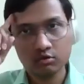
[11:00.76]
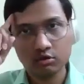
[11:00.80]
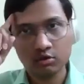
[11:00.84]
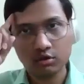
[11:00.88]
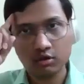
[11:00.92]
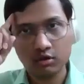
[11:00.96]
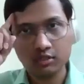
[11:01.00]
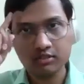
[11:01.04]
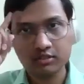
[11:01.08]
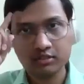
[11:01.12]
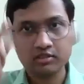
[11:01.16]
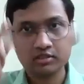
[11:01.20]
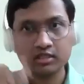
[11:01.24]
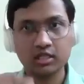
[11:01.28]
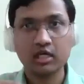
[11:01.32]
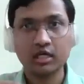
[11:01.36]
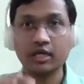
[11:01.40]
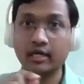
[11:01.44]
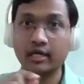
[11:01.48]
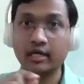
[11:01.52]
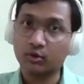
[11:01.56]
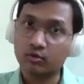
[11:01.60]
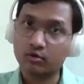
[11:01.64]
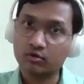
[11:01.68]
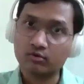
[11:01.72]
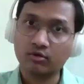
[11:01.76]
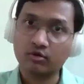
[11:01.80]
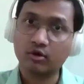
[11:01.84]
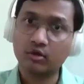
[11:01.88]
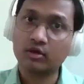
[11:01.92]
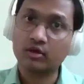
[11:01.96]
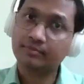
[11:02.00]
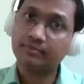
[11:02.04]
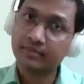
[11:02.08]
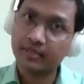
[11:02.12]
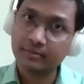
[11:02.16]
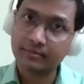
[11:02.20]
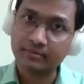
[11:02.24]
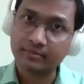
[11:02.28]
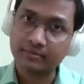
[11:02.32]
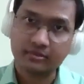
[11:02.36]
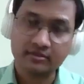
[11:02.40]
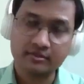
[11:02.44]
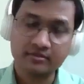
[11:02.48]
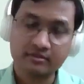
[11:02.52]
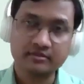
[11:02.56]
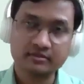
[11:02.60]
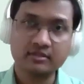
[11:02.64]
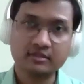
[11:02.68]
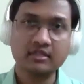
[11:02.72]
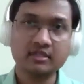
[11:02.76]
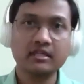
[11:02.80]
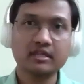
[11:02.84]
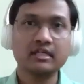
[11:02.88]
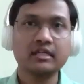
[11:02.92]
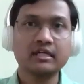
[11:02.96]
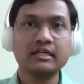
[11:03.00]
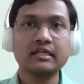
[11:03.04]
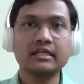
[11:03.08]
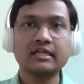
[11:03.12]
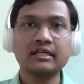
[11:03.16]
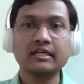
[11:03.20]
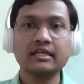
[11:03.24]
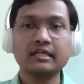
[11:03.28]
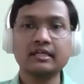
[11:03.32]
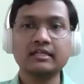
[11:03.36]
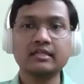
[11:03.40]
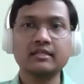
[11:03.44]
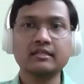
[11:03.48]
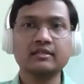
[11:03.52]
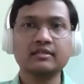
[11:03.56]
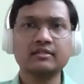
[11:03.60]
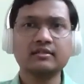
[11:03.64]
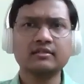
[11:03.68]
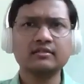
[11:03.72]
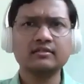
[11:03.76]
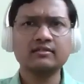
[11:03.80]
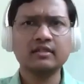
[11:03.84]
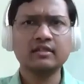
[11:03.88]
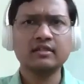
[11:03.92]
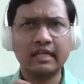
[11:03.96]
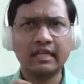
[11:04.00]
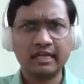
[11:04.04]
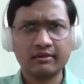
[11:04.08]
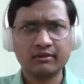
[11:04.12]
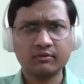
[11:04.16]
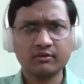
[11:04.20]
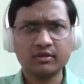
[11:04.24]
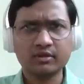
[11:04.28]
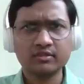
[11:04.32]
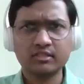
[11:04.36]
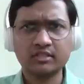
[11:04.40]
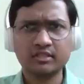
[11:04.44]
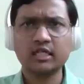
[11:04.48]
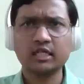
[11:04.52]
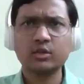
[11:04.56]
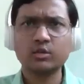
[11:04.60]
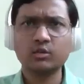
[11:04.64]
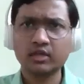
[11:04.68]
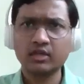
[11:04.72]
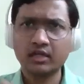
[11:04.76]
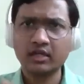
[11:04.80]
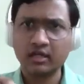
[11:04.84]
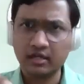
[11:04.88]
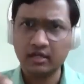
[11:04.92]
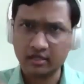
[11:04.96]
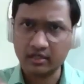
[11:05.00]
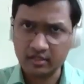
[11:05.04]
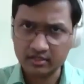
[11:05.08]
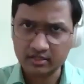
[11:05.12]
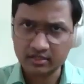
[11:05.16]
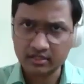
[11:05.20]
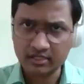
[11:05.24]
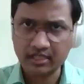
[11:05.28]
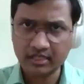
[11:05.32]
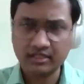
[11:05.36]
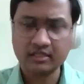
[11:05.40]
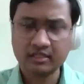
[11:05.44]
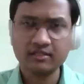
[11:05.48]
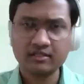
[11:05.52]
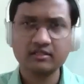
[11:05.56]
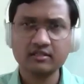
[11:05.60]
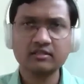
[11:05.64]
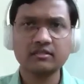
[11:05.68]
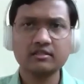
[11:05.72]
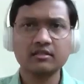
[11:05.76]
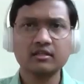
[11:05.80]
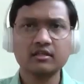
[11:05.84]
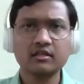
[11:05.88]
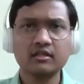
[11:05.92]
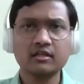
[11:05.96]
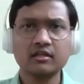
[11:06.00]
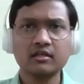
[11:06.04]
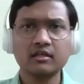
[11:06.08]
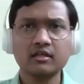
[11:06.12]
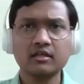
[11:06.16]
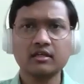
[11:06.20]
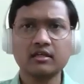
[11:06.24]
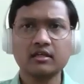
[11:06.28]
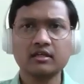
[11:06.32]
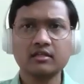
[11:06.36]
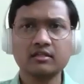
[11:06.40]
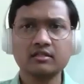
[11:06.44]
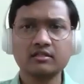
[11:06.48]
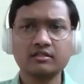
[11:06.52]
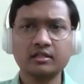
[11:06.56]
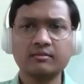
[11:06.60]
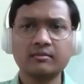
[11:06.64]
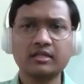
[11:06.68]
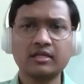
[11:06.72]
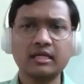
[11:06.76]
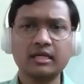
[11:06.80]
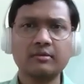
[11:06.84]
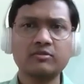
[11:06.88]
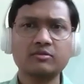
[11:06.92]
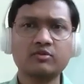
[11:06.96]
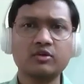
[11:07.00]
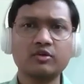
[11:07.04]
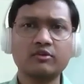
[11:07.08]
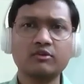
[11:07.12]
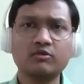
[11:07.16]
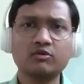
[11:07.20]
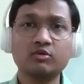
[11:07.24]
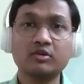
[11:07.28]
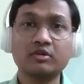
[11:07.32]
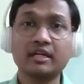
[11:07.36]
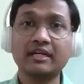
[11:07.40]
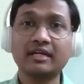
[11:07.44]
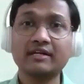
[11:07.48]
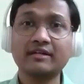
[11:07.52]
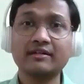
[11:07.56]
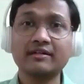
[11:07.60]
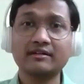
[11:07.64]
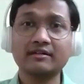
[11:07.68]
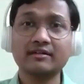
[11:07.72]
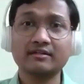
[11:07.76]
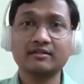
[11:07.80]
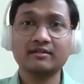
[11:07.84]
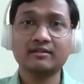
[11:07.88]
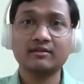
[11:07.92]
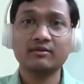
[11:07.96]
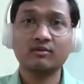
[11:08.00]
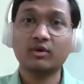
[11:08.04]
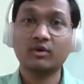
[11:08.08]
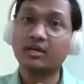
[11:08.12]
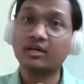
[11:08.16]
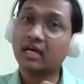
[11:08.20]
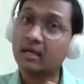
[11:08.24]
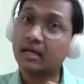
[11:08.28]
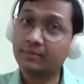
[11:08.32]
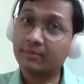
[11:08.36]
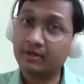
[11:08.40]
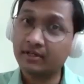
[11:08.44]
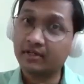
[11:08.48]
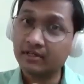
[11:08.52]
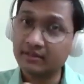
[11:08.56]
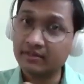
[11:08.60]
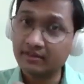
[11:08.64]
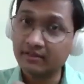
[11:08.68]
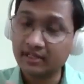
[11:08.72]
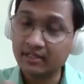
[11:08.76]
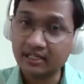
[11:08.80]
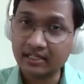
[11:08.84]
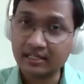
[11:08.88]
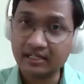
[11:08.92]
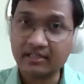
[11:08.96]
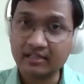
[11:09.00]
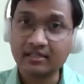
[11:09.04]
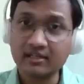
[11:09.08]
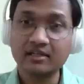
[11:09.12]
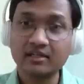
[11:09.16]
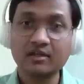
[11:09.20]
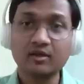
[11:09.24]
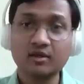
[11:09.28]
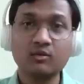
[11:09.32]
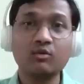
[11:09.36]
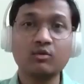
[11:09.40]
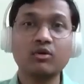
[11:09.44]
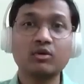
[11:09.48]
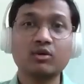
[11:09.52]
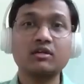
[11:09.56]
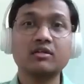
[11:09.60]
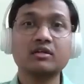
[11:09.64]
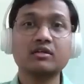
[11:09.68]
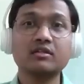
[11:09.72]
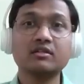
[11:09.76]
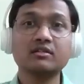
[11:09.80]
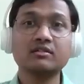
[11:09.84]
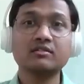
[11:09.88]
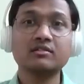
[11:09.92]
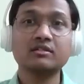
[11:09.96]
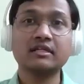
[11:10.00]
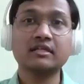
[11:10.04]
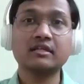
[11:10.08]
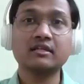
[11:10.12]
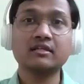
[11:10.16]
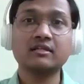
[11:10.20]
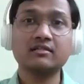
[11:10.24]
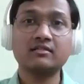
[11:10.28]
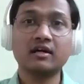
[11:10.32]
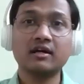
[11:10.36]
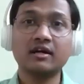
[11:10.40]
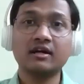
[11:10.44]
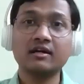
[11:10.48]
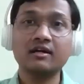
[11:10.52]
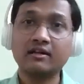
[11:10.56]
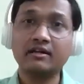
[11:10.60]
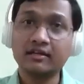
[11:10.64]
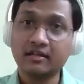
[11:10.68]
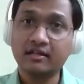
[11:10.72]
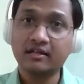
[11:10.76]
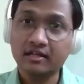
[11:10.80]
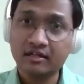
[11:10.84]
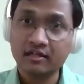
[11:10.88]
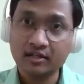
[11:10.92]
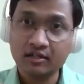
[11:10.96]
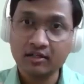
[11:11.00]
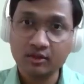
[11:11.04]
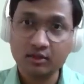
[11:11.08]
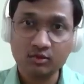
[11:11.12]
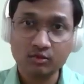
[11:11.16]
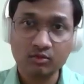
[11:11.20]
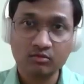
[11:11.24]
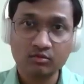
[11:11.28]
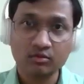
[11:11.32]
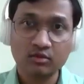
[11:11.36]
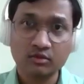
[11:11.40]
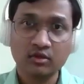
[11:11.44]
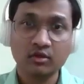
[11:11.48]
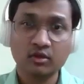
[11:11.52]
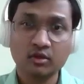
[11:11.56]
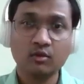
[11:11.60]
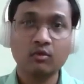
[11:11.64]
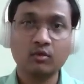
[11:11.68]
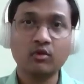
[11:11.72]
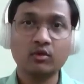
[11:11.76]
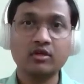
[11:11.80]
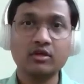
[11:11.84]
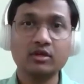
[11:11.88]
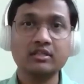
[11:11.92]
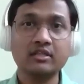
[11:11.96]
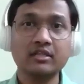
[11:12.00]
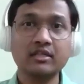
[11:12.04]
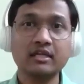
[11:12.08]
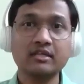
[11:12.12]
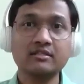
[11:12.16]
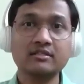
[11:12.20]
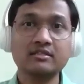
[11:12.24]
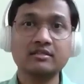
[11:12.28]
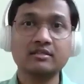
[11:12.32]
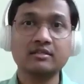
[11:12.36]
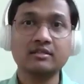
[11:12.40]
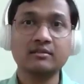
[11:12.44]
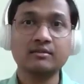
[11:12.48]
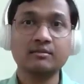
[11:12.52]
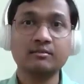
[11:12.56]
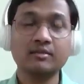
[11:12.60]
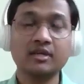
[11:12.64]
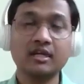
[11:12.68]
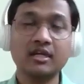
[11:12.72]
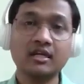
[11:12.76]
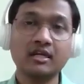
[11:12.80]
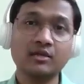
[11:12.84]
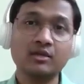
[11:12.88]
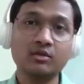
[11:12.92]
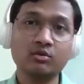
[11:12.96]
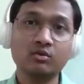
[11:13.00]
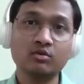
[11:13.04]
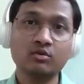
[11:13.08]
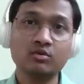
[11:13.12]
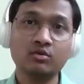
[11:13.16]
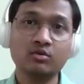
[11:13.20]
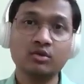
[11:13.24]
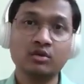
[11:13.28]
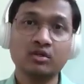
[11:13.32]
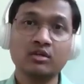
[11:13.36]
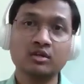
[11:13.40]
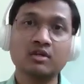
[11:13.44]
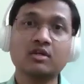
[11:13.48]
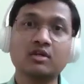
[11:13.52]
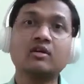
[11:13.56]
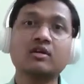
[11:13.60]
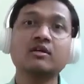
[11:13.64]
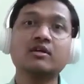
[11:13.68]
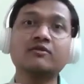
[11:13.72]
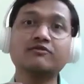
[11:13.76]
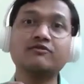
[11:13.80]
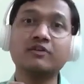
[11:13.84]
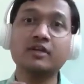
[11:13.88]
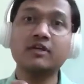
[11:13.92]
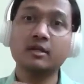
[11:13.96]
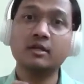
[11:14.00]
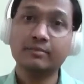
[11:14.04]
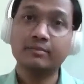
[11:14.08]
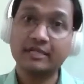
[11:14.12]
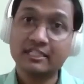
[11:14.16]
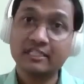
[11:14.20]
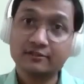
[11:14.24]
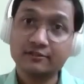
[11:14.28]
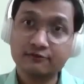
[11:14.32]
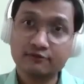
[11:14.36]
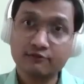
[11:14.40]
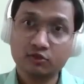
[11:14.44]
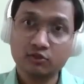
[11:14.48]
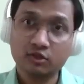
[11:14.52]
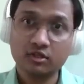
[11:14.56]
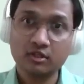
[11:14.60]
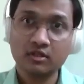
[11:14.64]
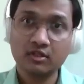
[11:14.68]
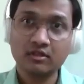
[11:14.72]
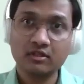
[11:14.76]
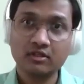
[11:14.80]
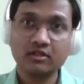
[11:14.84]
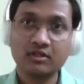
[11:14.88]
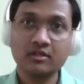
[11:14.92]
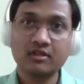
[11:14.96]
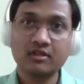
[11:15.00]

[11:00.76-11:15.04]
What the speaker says: thoughts down on paper in the language that you can understand. Sometimes you have to write what happened in the day, what things are triggering you, what things made you feel peaceful.